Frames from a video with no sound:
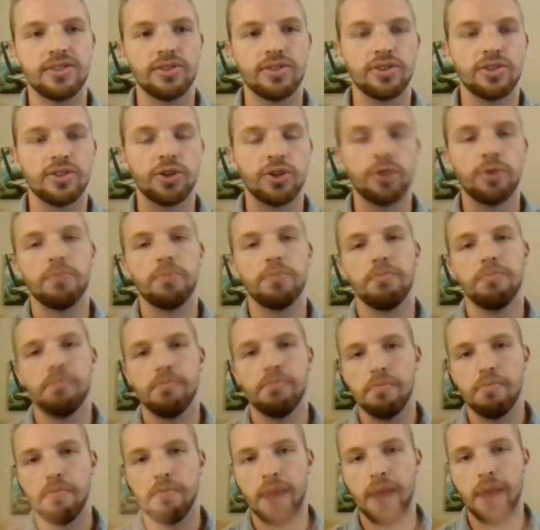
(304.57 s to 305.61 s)
so
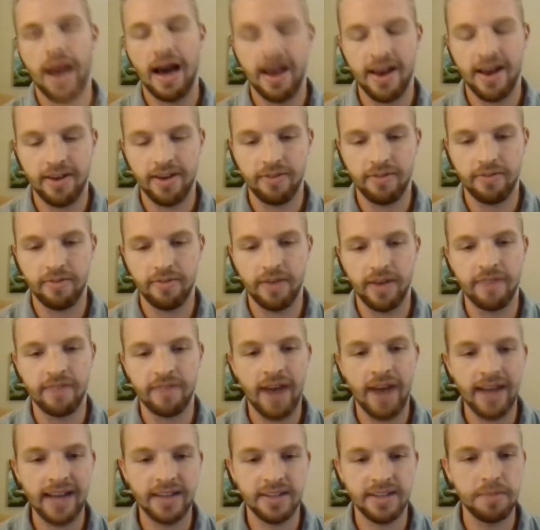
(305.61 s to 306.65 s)
my
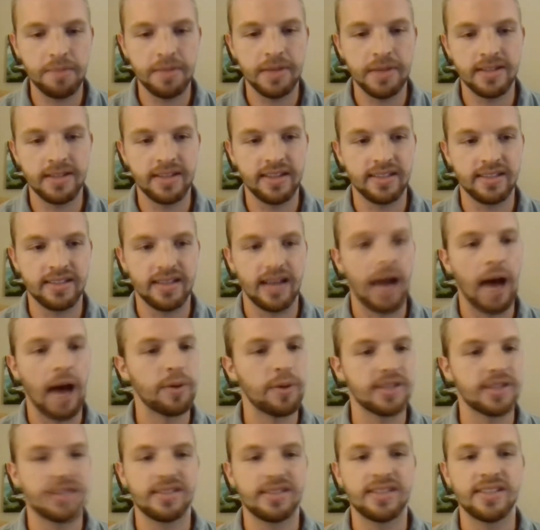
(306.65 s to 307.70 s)
advising business, I
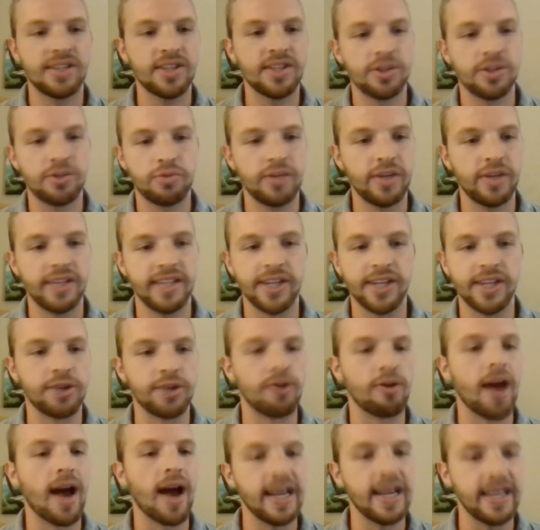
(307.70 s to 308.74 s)
was still really
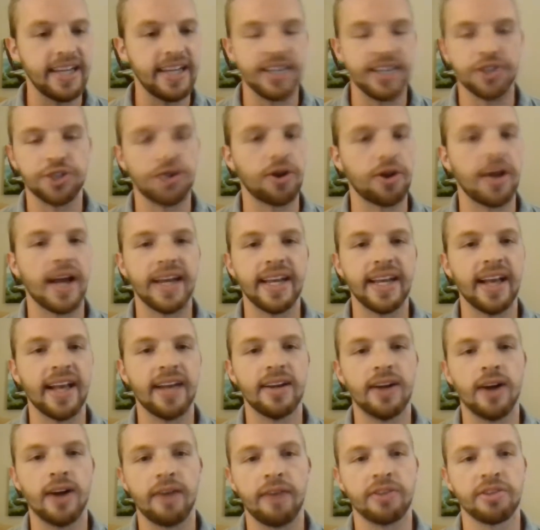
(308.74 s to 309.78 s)
grinding and trying to get
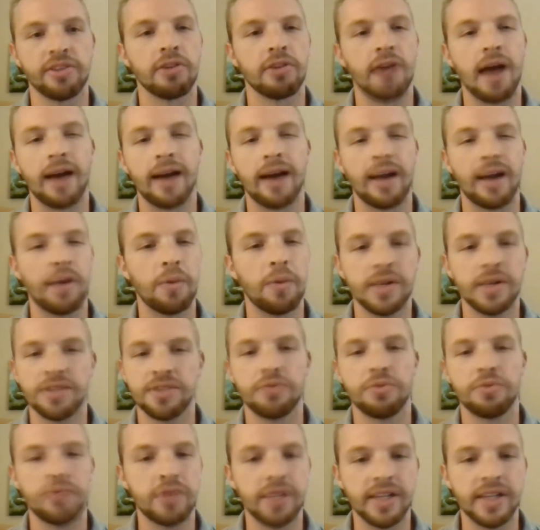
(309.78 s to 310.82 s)
it off the ground. I
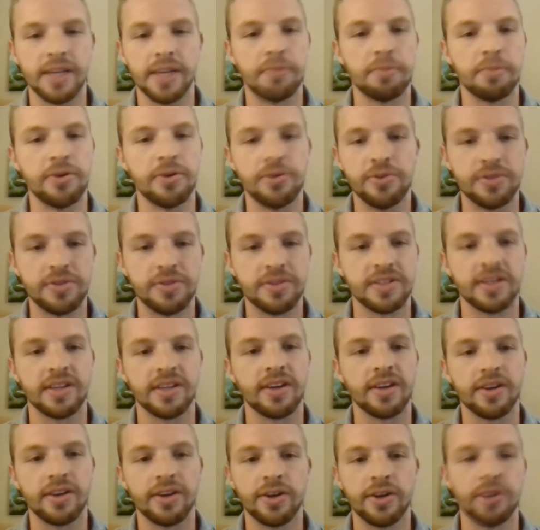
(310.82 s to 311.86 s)
wasn't really
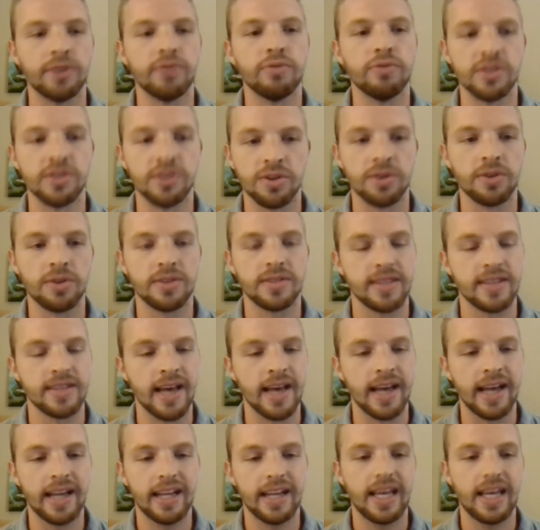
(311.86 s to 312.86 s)
producing good results yet.